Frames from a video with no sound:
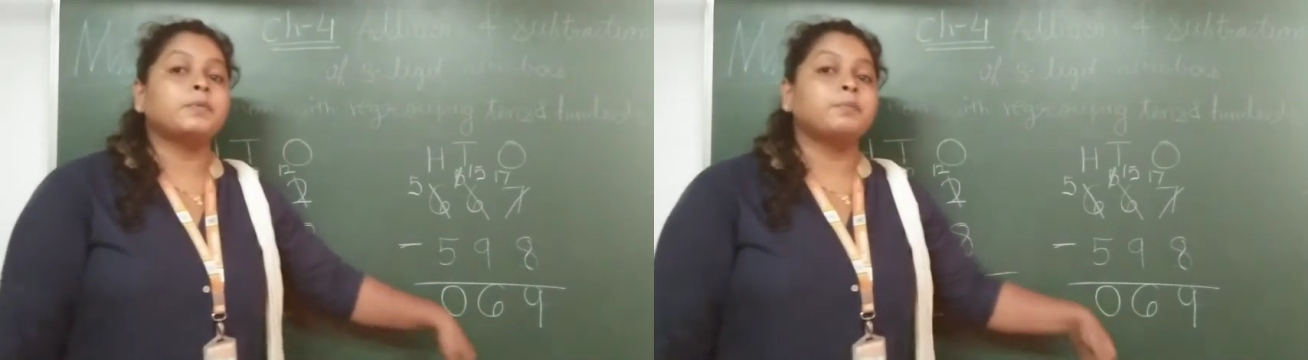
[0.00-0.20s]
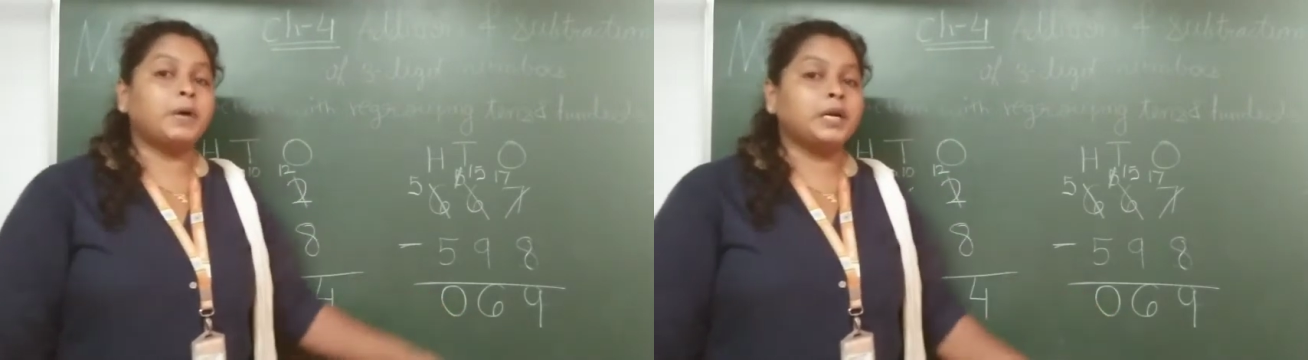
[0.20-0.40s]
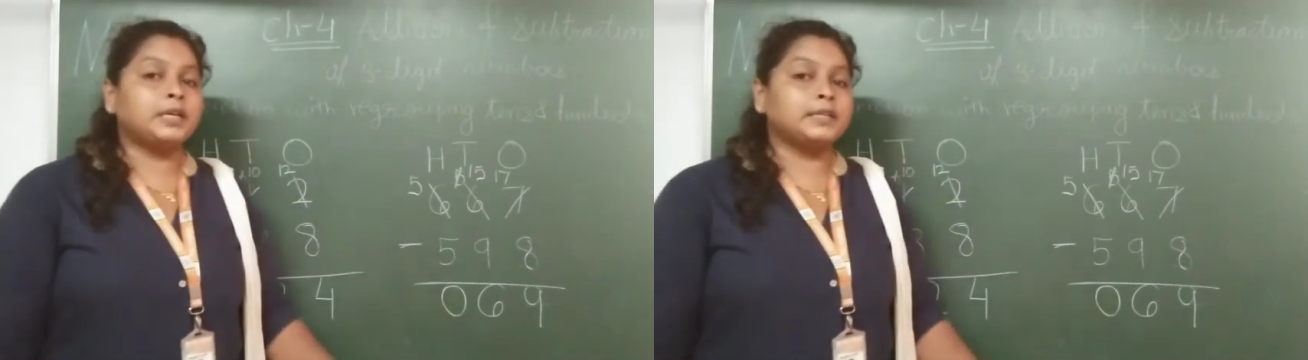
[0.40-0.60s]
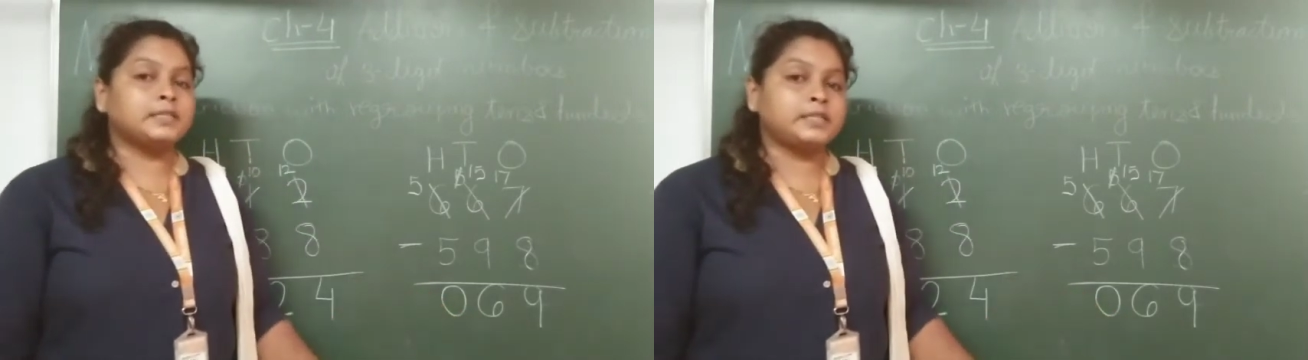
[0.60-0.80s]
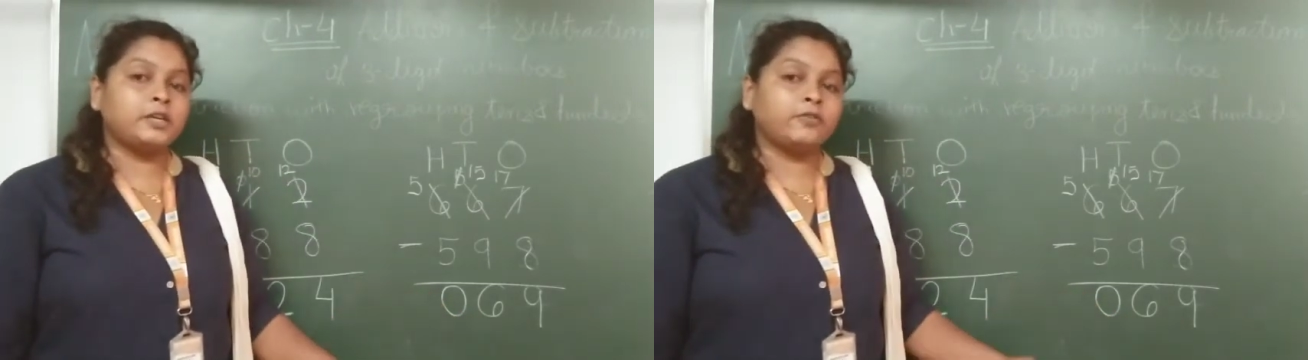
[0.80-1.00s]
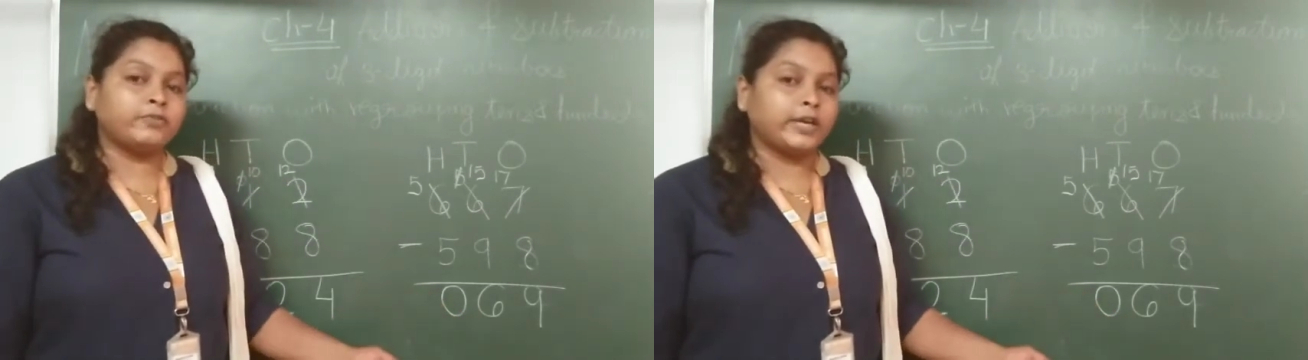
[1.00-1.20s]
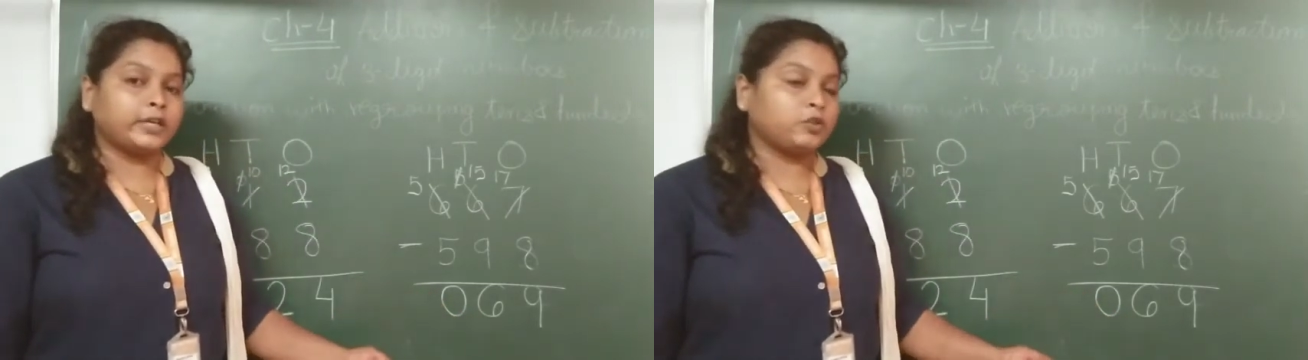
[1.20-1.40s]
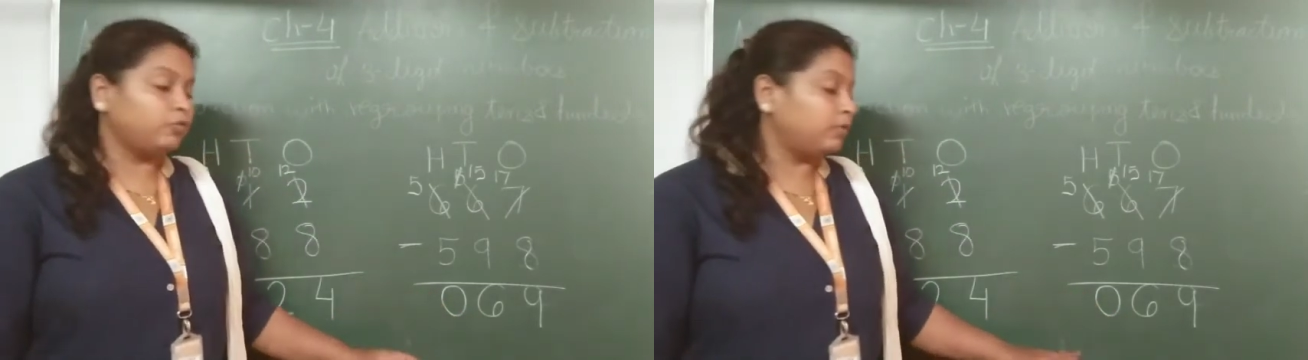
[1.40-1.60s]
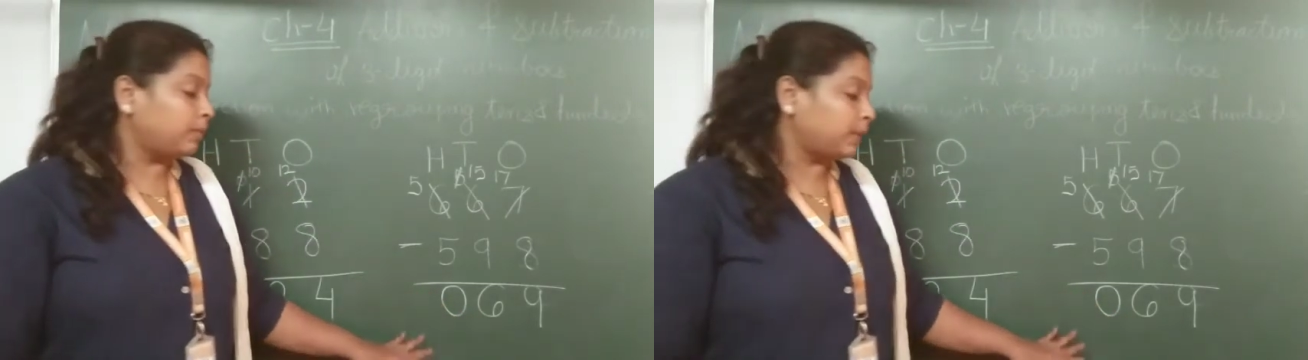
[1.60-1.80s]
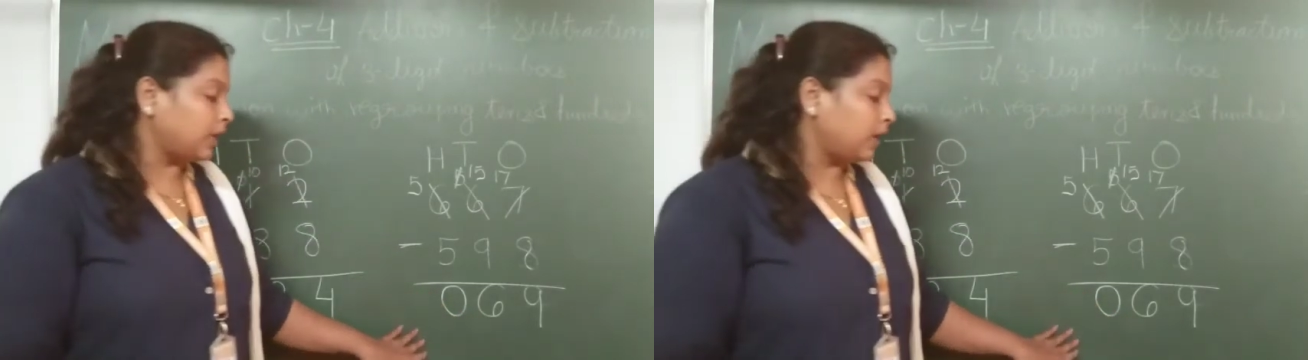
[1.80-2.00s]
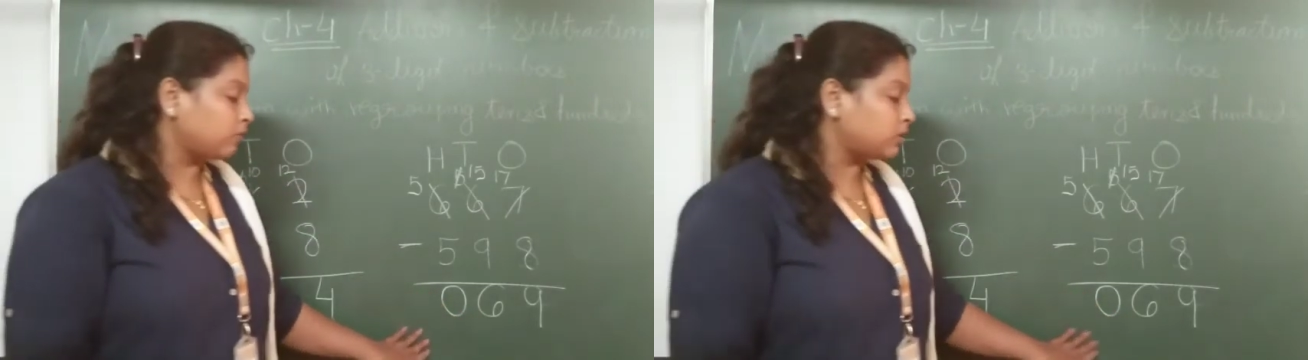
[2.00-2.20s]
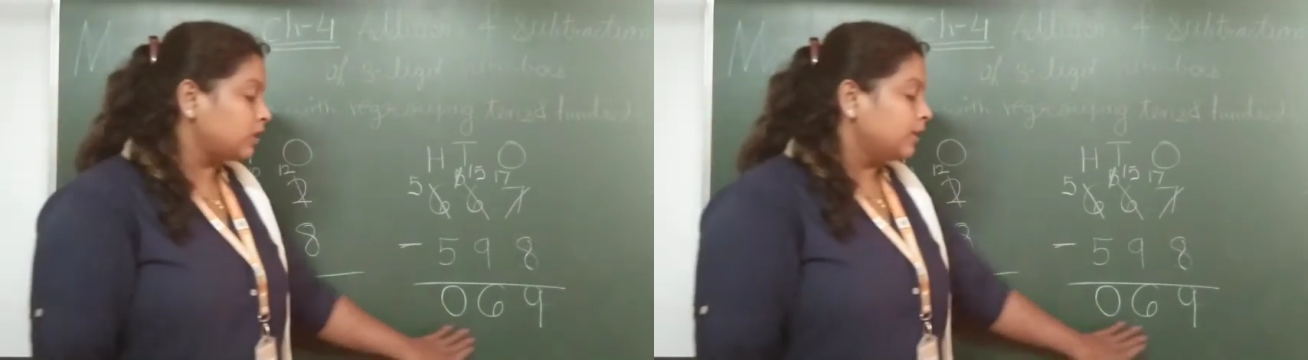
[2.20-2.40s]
But instead of that you will pronounce